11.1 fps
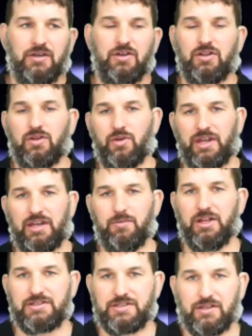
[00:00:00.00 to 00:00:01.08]
The Lord had a
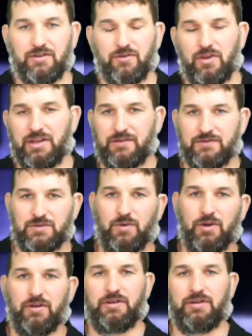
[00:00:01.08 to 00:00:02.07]
blessing in the reading of his word.